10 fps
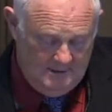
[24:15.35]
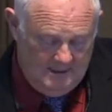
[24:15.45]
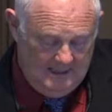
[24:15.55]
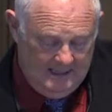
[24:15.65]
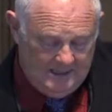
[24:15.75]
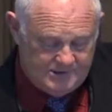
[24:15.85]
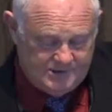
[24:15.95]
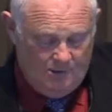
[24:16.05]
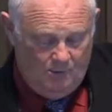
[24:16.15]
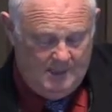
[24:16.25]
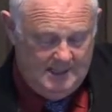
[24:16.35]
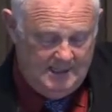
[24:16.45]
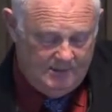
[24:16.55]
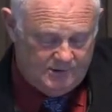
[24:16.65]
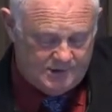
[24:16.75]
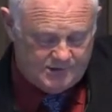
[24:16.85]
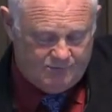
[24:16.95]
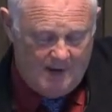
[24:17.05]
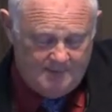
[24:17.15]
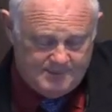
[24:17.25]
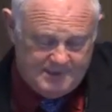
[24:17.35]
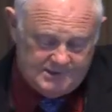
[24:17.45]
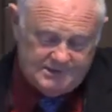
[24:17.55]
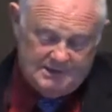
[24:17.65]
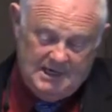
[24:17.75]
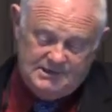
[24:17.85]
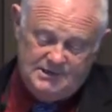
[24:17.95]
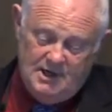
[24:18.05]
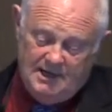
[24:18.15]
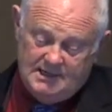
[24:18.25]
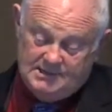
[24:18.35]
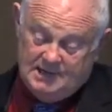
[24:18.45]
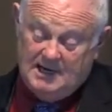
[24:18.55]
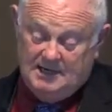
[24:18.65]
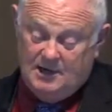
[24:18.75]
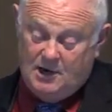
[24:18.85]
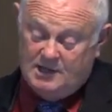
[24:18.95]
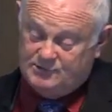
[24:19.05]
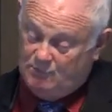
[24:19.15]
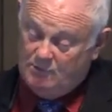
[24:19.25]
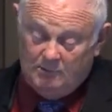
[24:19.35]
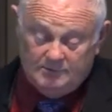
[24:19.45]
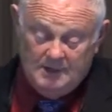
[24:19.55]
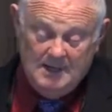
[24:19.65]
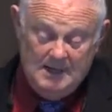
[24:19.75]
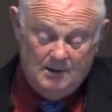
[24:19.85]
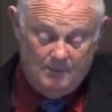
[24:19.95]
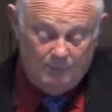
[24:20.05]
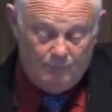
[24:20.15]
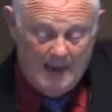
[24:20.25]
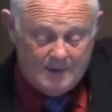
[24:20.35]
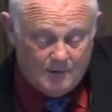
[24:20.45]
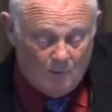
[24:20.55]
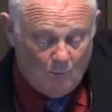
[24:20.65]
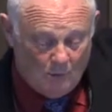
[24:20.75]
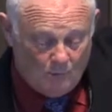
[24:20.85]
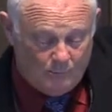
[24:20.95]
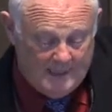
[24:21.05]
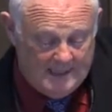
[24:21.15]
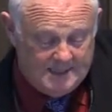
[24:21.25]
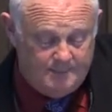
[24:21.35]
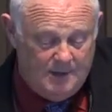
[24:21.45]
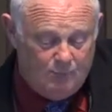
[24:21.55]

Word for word: And so he describes this as not exactly God's world, but rather a world we need to be